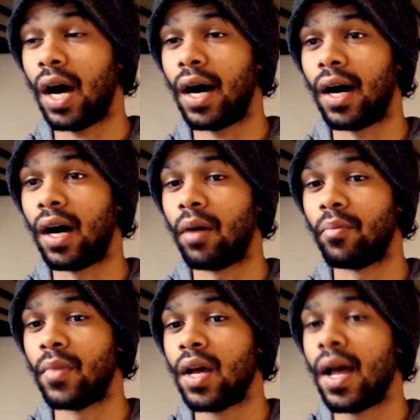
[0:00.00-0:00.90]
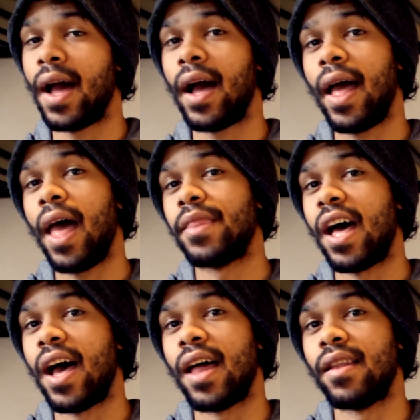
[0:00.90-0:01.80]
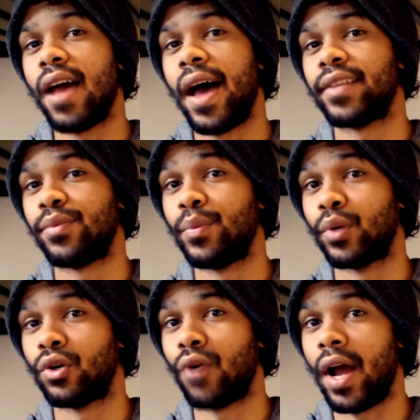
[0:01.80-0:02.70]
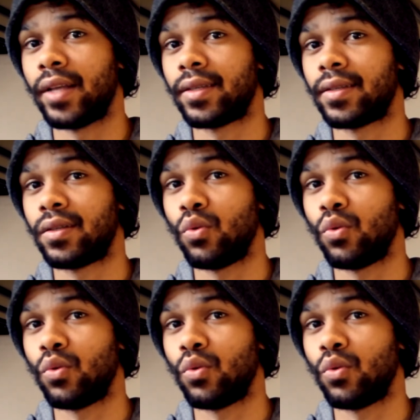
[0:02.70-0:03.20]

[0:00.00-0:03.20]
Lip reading: And then as we progress,